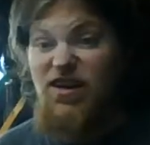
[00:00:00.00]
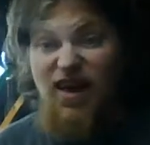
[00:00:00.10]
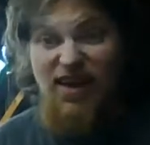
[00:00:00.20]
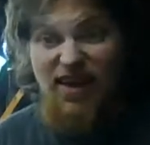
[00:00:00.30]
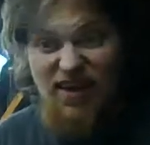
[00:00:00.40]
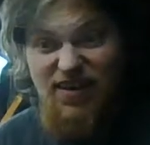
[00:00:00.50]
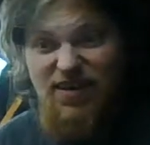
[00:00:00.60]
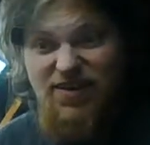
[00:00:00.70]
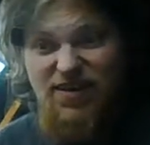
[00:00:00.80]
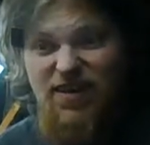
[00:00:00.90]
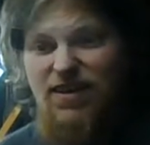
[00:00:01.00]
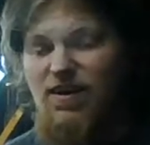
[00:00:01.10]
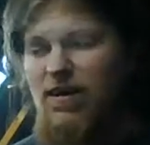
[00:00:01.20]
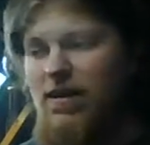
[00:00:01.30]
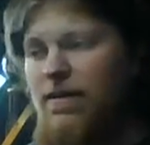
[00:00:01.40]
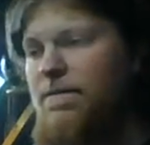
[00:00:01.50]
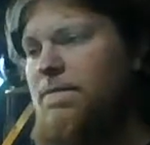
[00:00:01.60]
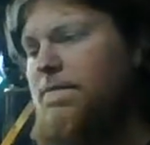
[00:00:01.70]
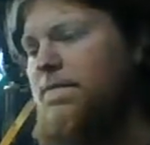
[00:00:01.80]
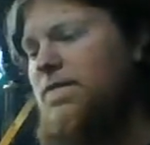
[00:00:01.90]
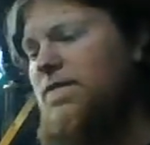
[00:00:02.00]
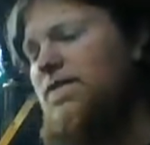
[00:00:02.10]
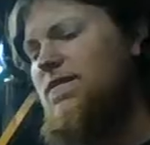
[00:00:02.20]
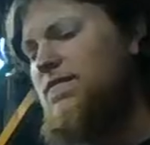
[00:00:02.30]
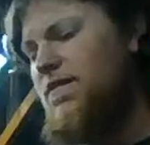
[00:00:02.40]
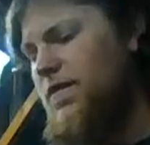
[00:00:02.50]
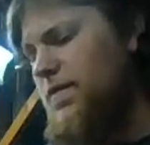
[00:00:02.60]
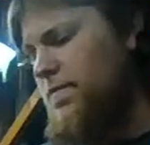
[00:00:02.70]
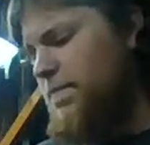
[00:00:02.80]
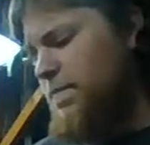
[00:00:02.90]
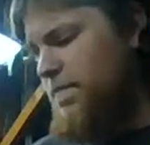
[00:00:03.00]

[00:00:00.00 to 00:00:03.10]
and I like history. So,